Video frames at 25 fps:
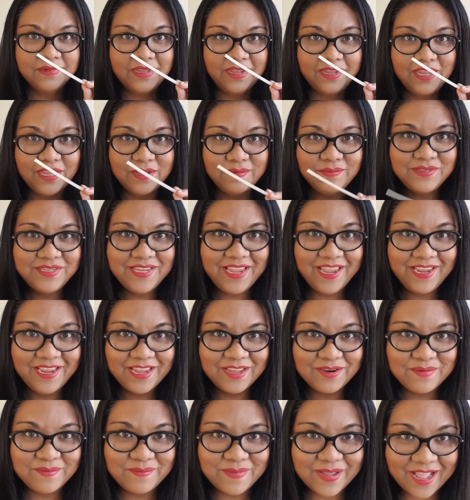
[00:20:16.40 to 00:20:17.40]
I am
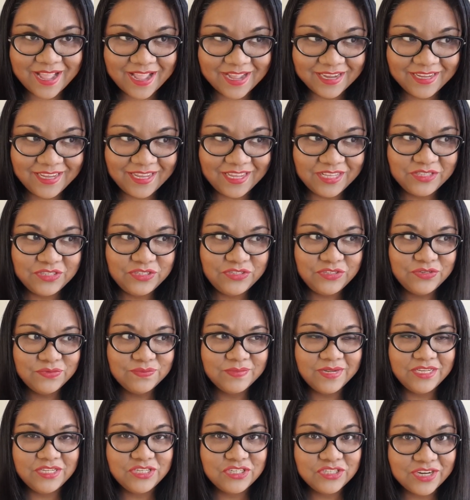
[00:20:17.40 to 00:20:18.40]
taken back
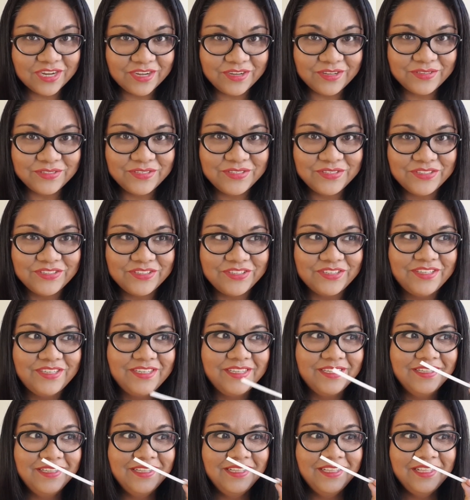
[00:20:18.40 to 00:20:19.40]
into my
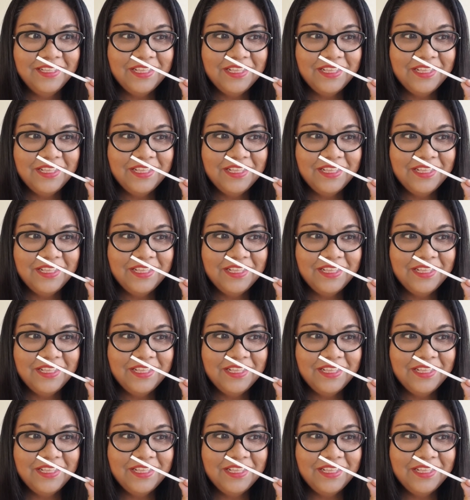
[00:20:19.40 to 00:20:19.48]
childhood,